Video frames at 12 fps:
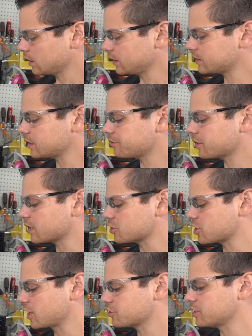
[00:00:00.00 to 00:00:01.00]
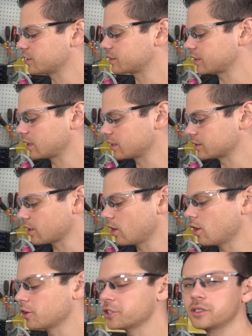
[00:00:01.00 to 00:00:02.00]
Let's see if we can change these settings.
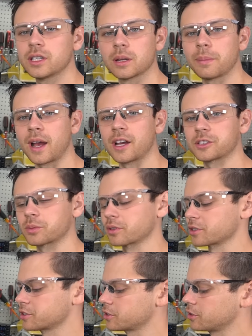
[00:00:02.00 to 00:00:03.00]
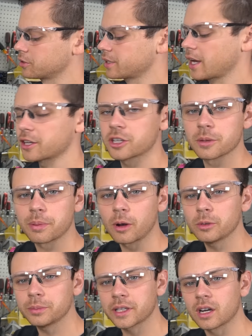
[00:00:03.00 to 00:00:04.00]
Oh, you need a password, so yeah, you could
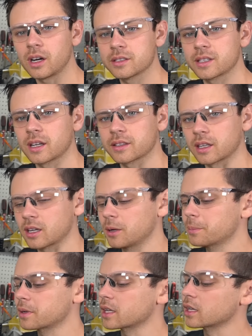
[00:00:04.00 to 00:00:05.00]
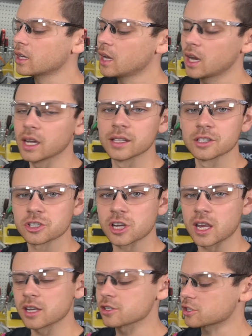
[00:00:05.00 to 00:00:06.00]
probably contact the company and then
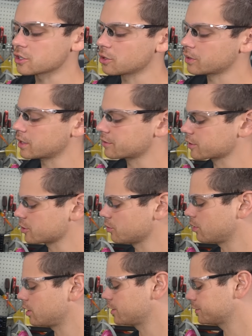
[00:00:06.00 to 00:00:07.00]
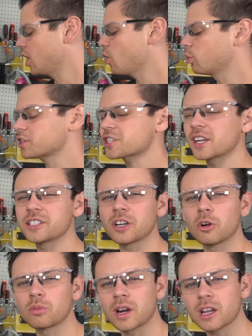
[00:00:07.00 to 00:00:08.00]
change, you know, whatever you want, which I
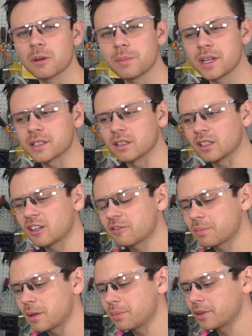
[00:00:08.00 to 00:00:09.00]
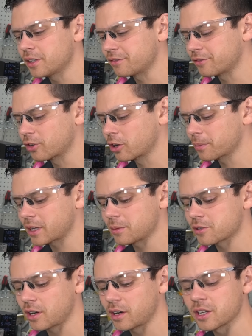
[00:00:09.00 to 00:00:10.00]
don't recommend. A lot of people on the forum
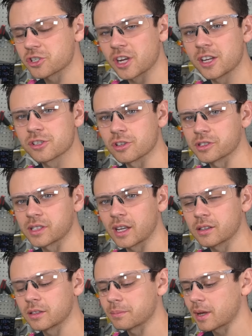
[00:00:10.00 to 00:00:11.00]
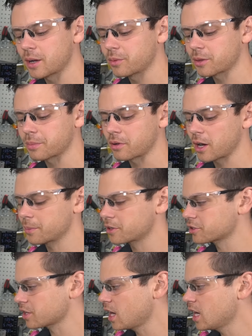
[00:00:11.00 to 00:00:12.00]
keep trying to change their cycling bandwidth
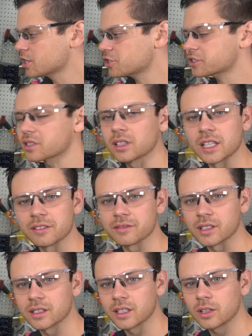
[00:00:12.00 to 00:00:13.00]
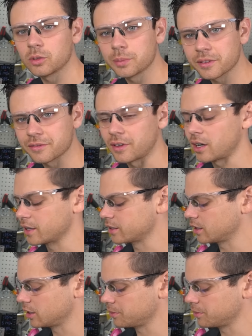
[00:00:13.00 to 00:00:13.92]
parameters. Just leave it. It will be fine.